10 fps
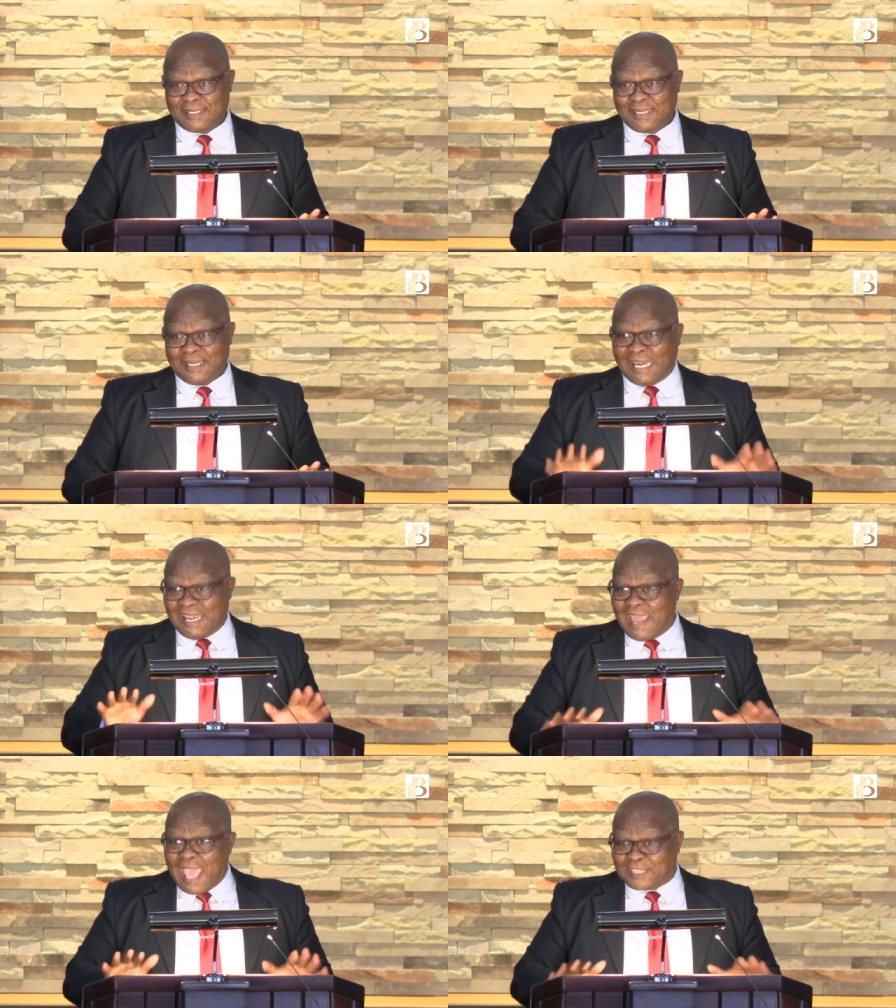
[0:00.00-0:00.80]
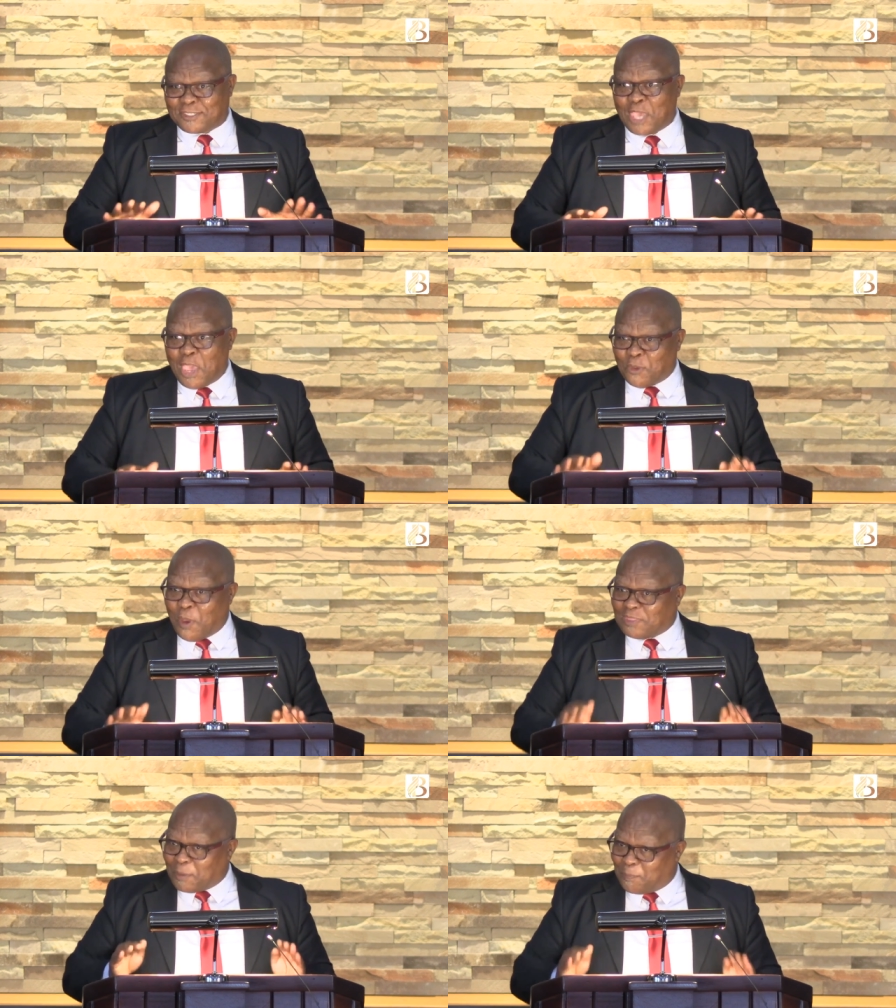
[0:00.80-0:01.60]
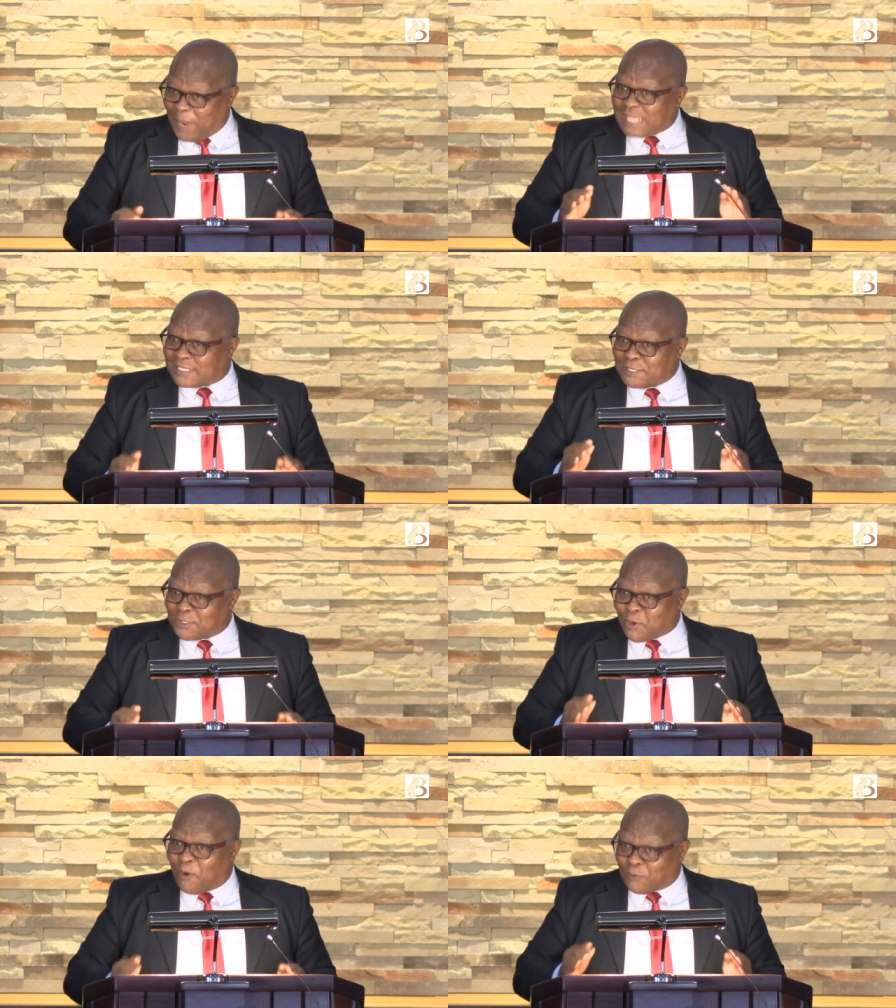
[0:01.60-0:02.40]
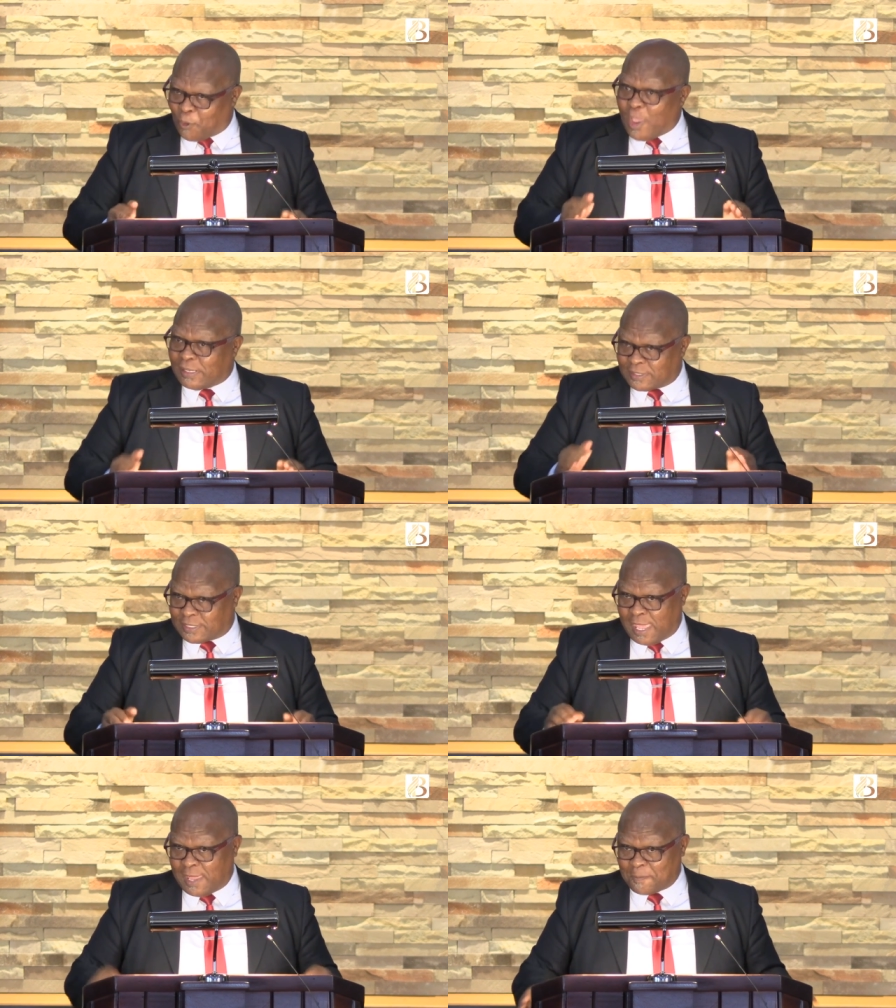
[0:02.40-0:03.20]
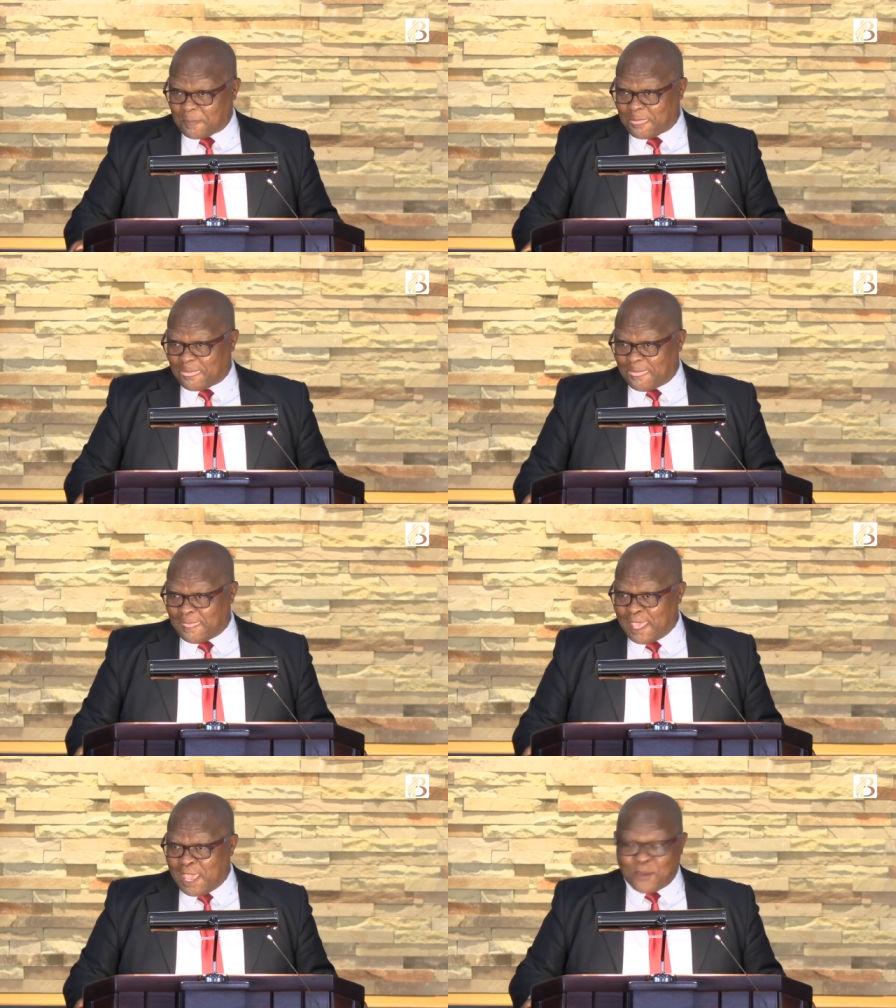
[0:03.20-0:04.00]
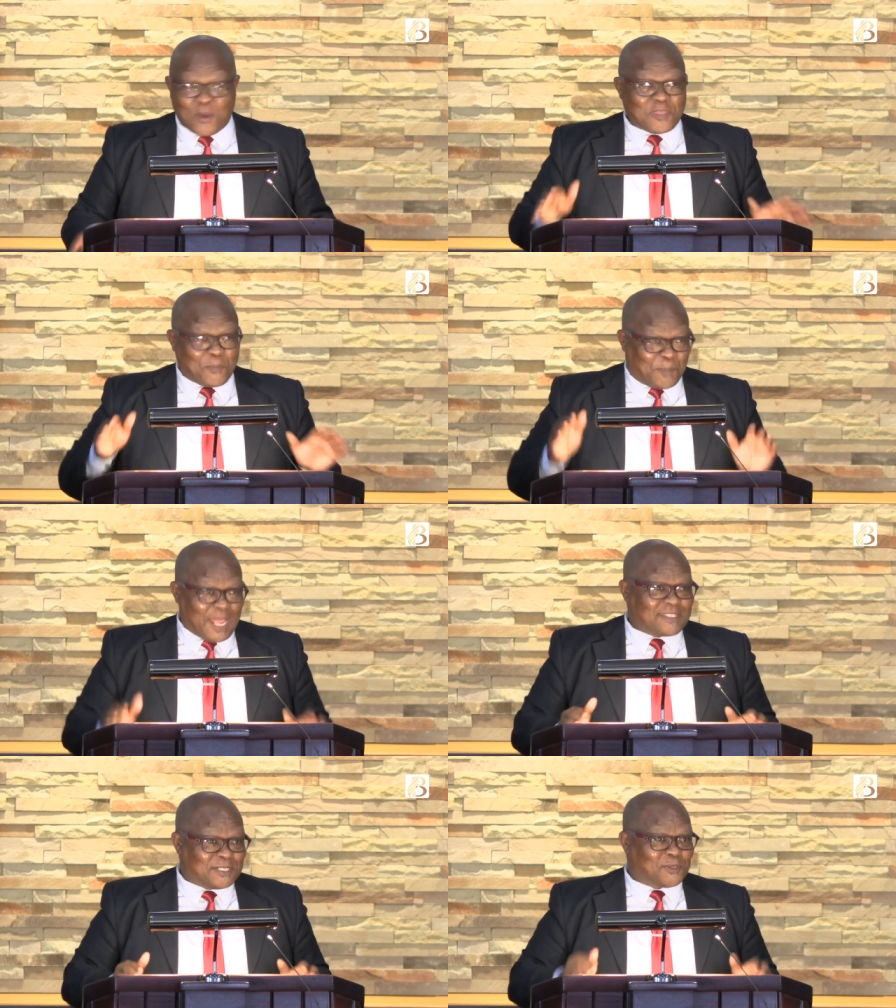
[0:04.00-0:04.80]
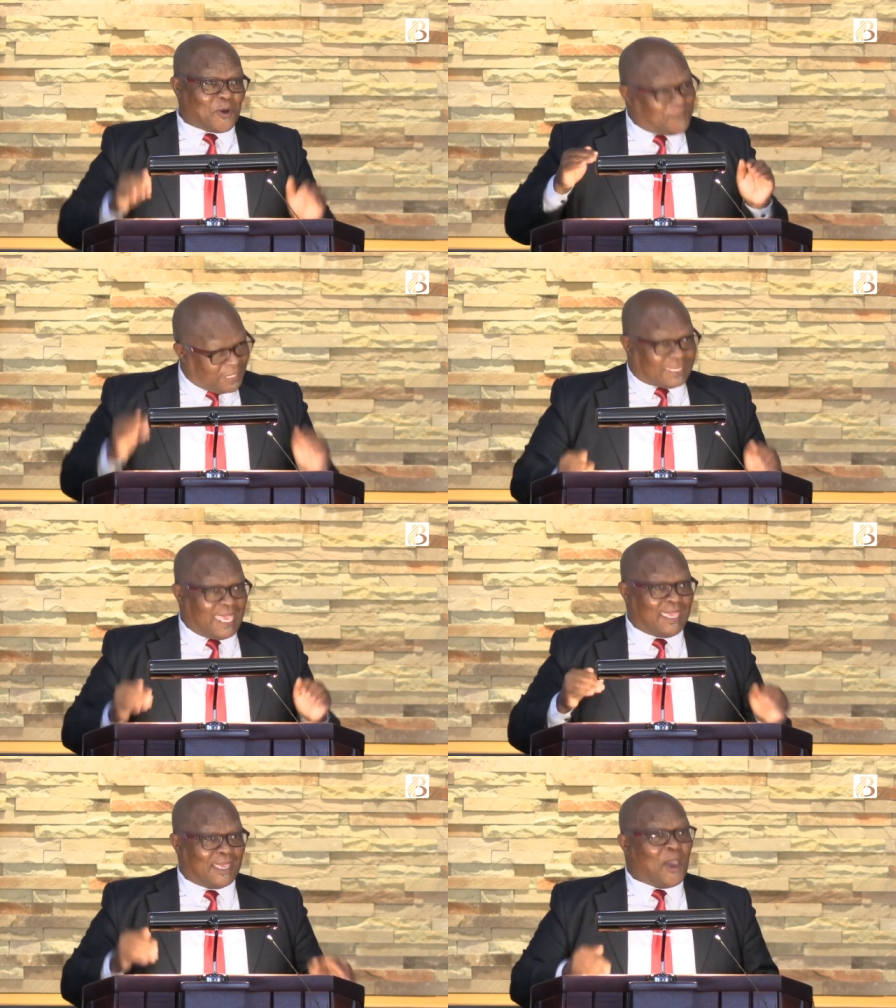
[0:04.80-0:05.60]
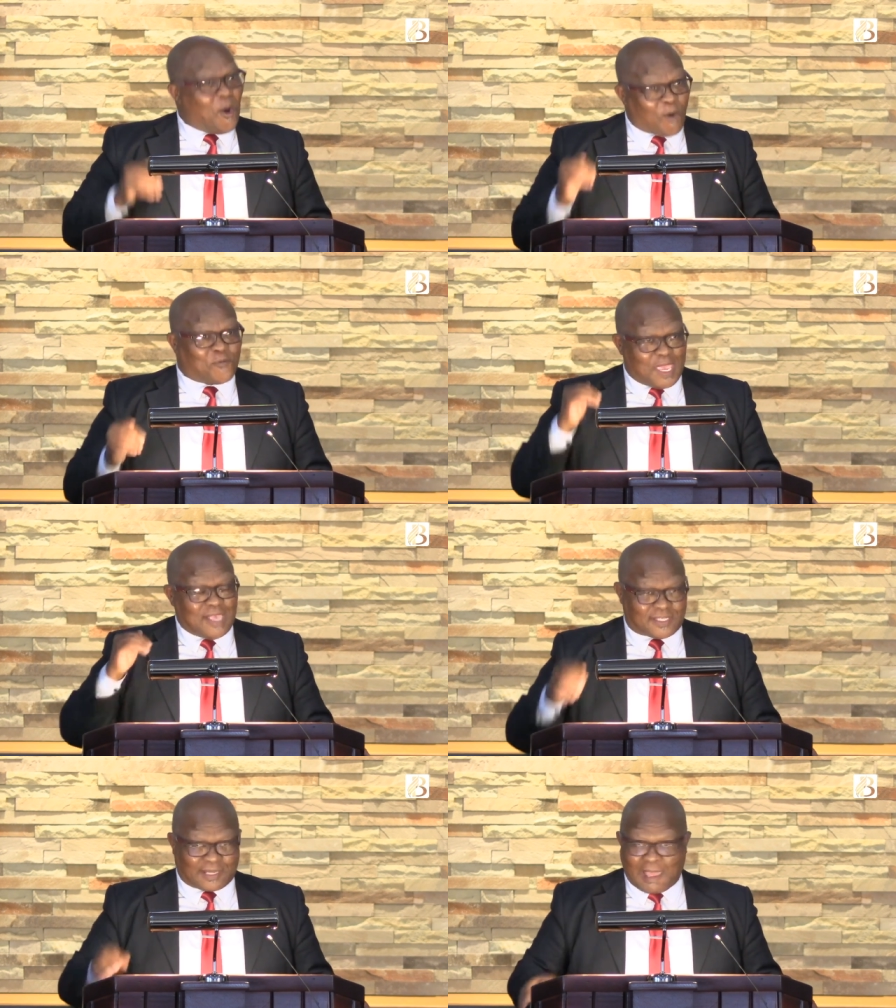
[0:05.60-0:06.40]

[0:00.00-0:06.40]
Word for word: Relax, you're in the presence of royalty. You're in the presence of the King of Israel.